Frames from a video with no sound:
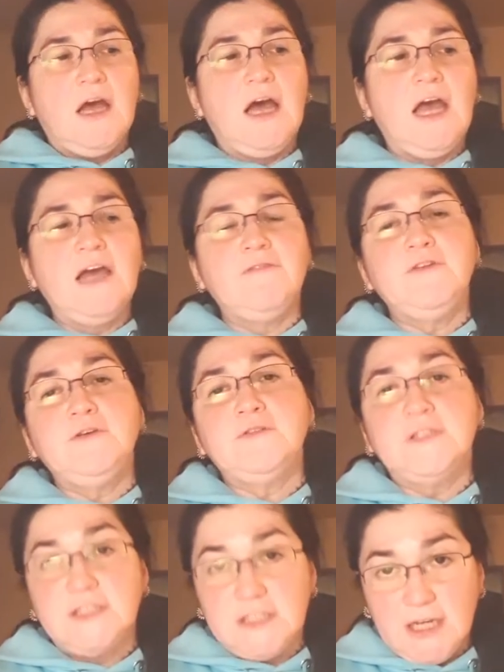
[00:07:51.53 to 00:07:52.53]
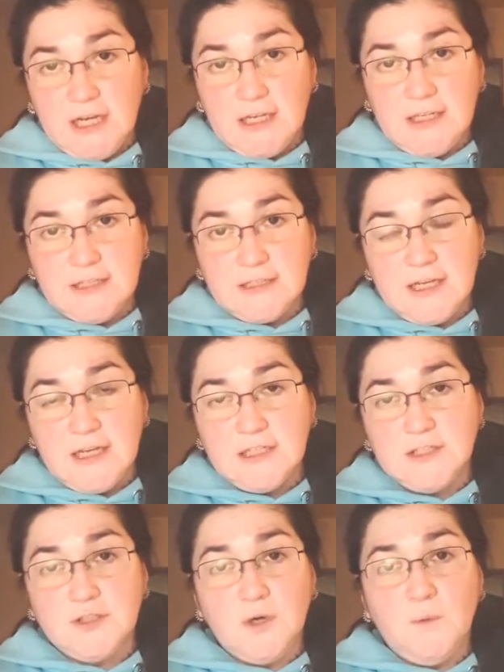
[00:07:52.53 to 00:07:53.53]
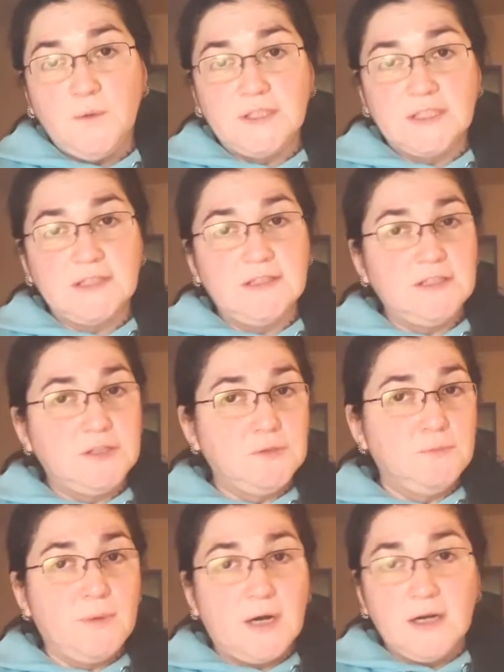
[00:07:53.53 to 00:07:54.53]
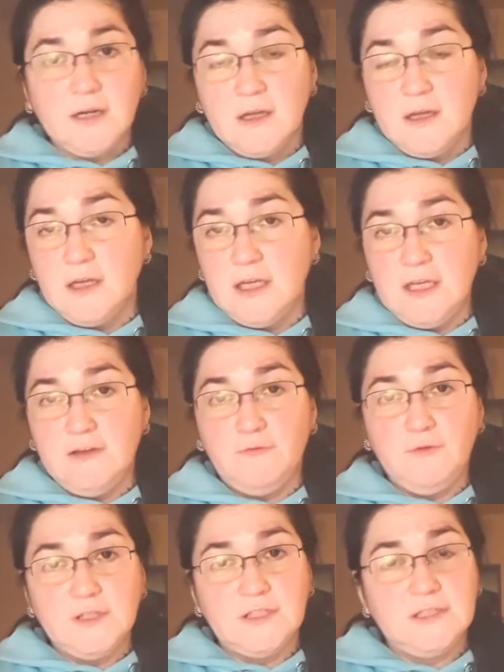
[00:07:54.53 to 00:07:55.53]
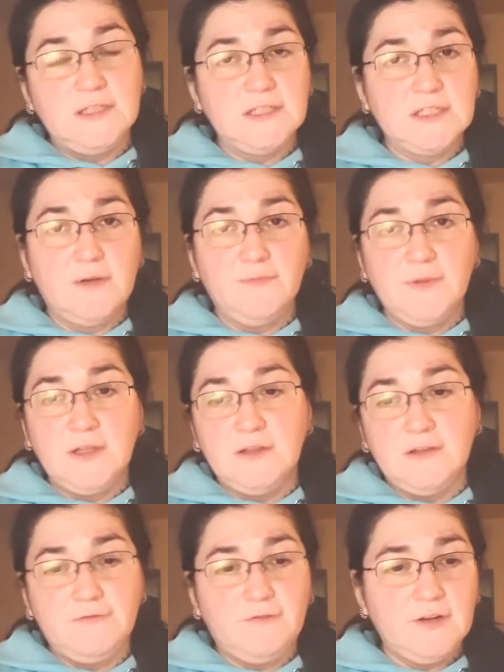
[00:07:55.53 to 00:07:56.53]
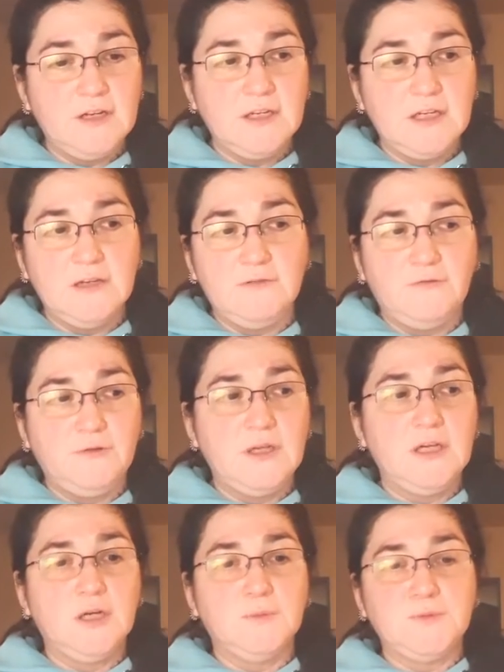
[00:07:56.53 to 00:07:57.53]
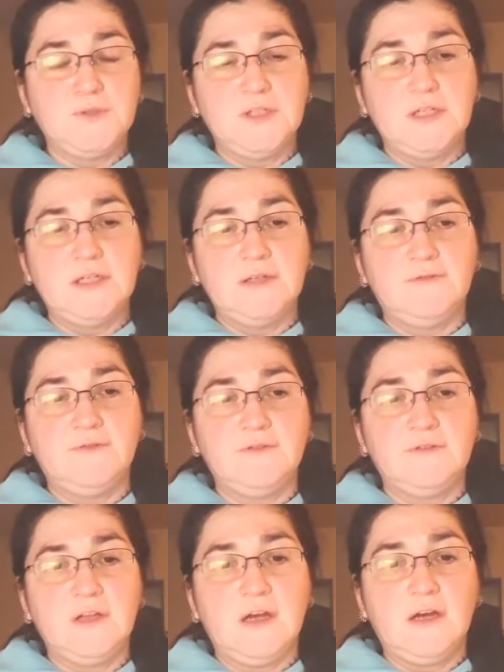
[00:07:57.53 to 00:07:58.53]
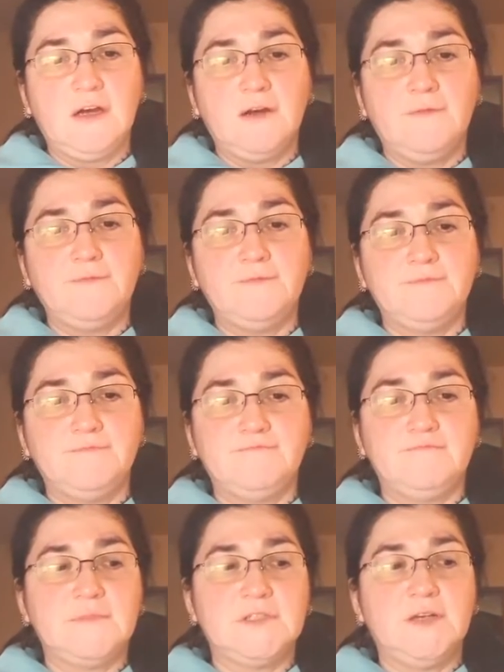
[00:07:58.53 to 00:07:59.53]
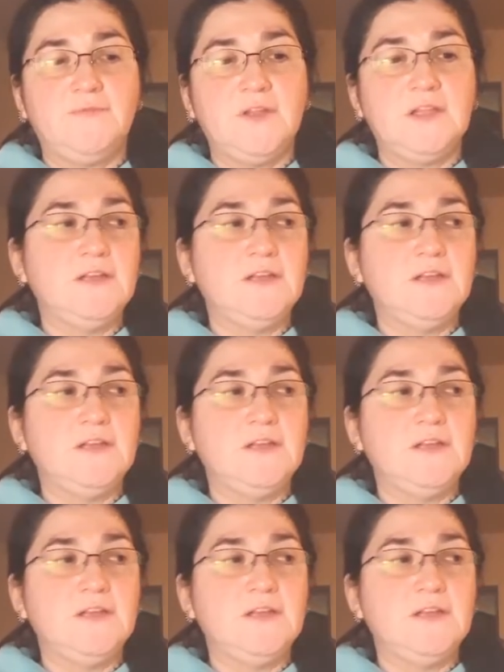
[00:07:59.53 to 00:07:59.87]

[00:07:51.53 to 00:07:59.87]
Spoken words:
I have used the checklist, so we just need to mark if we see something different, if we observe something